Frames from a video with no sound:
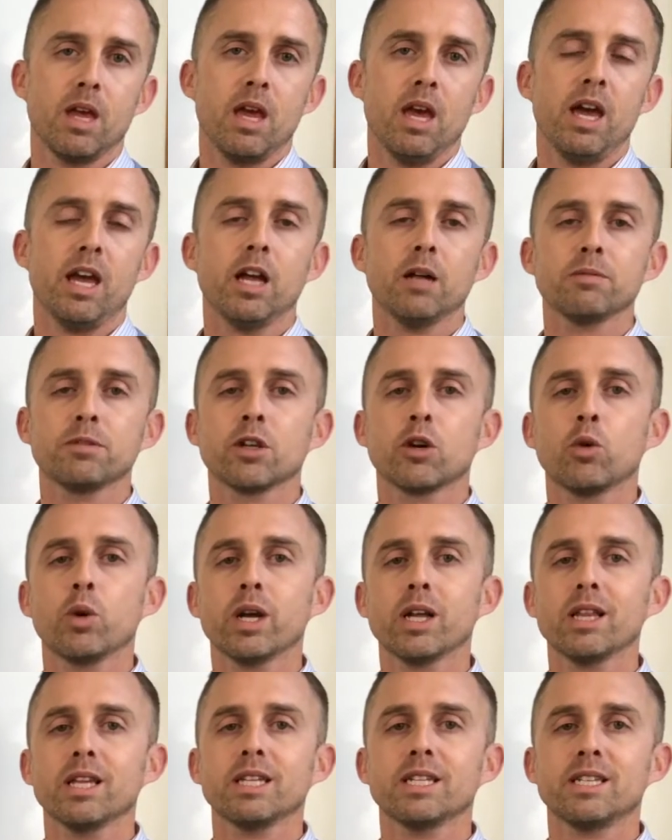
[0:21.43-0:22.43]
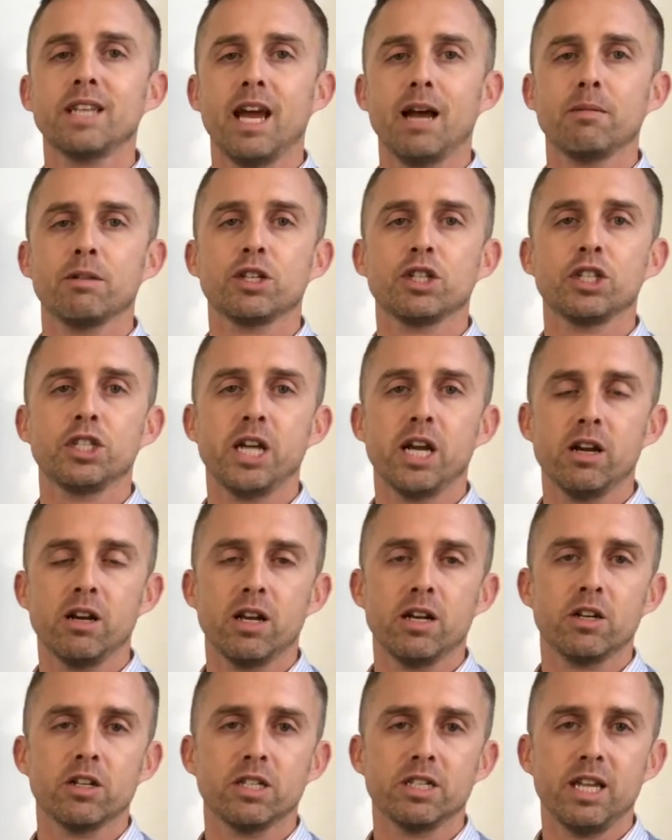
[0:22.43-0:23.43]
It helps to quickly establish shared
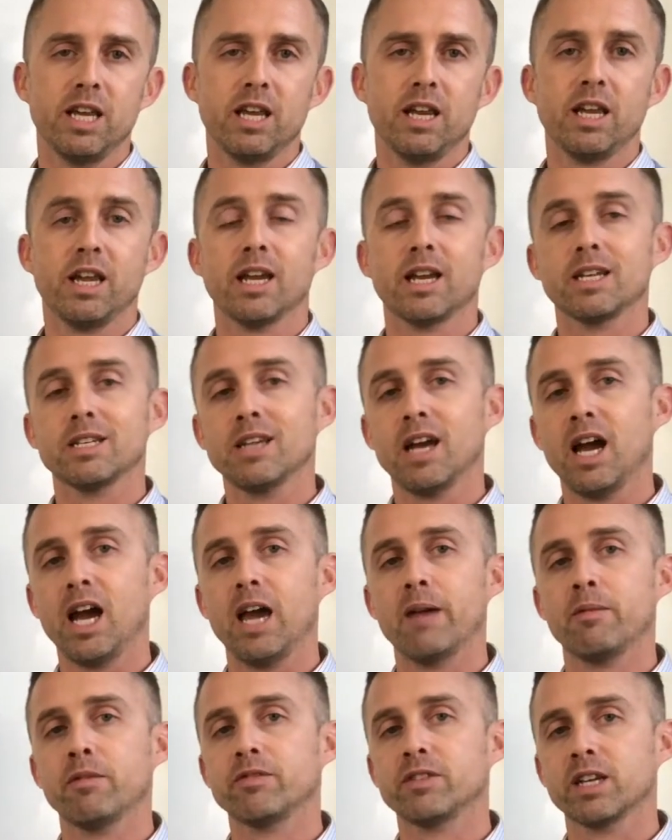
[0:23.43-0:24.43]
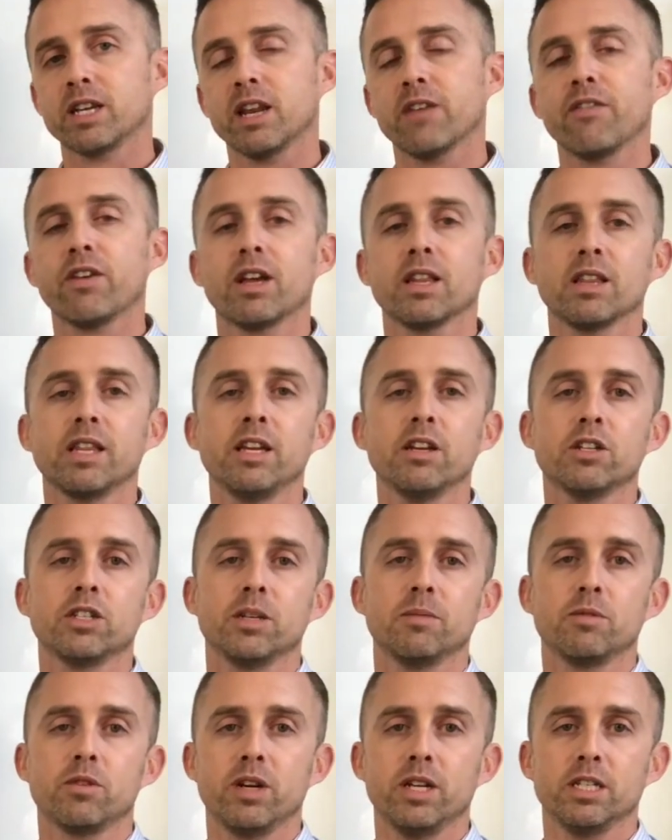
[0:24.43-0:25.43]
understanding at a time of significant
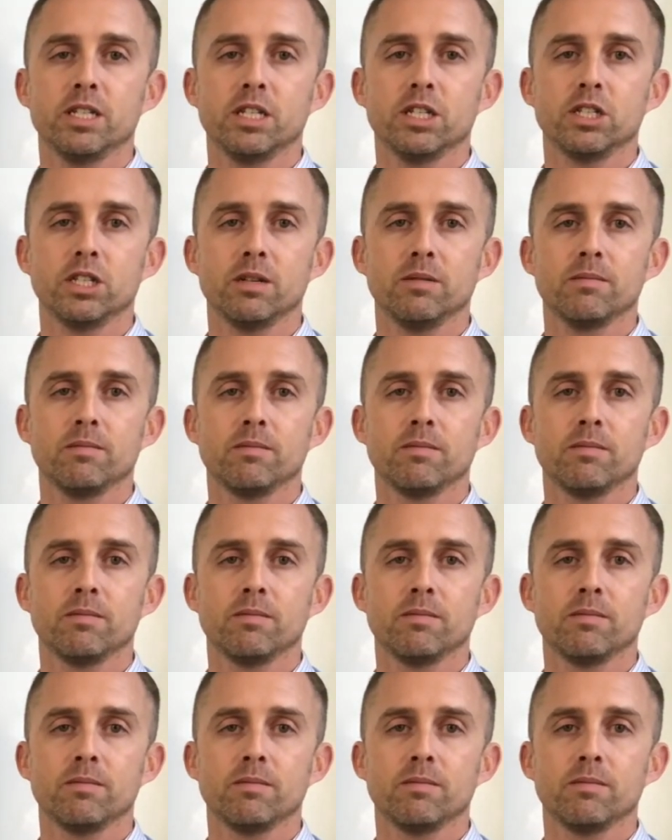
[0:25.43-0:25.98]
leadership transition.